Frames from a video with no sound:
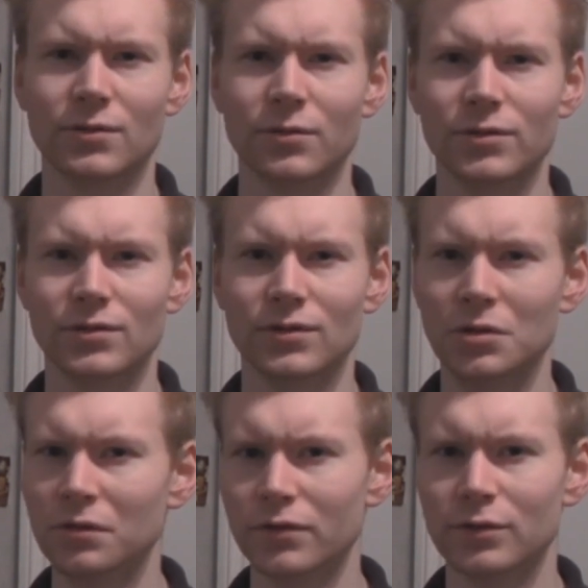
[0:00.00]
Lord's
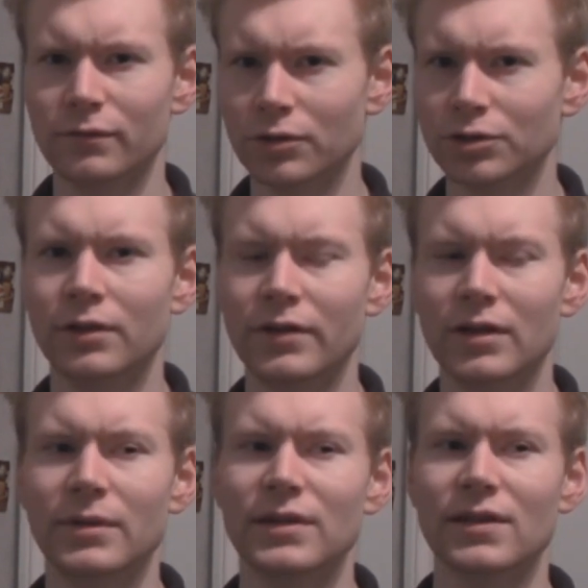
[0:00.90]
universe version of
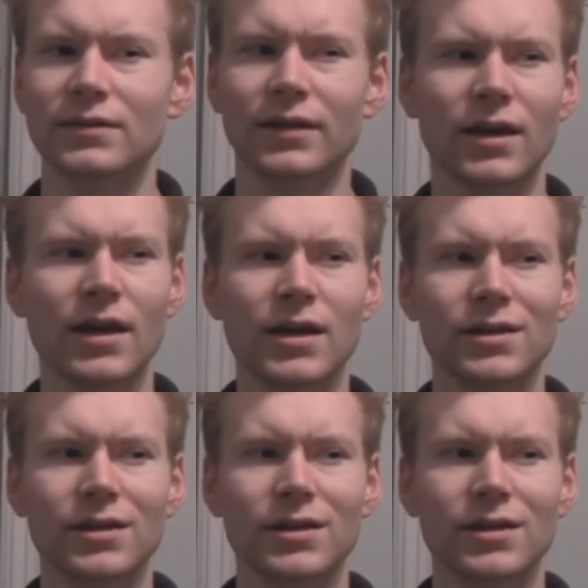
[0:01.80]
him, he says, like,